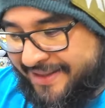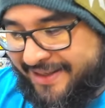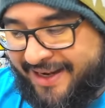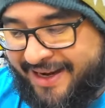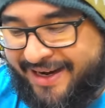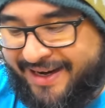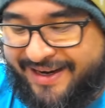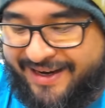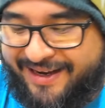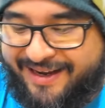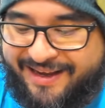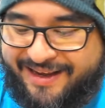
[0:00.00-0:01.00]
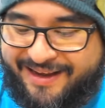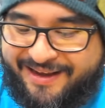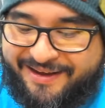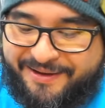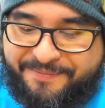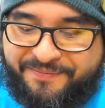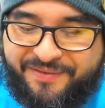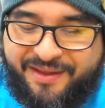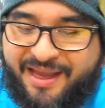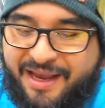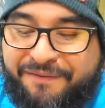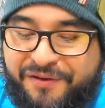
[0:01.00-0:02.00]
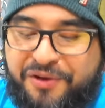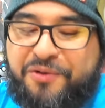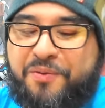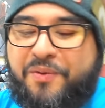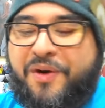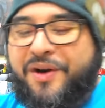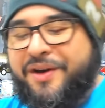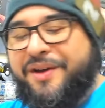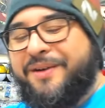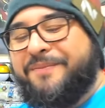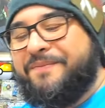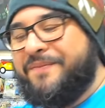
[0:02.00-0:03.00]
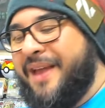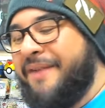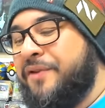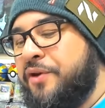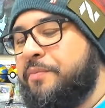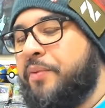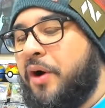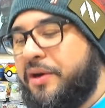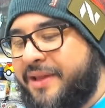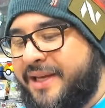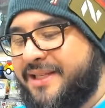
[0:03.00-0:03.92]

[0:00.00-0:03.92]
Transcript: Like, if you weren't... If you bought this